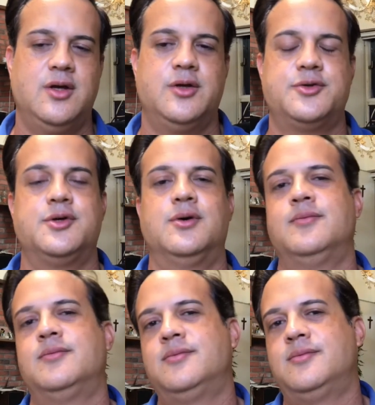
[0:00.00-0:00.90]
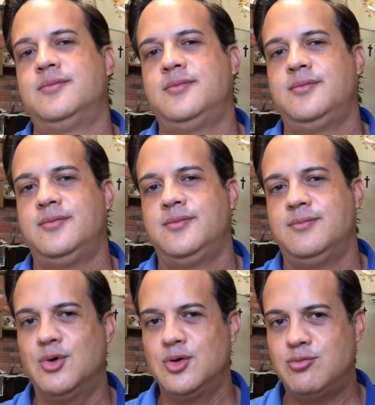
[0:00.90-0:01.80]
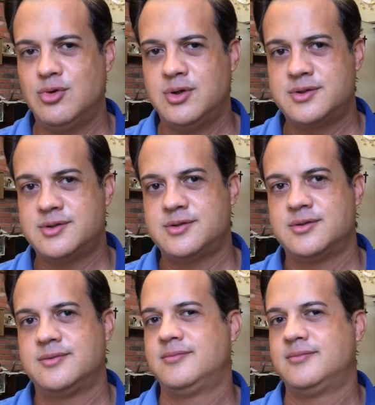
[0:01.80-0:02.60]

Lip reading: So Mona Brooks,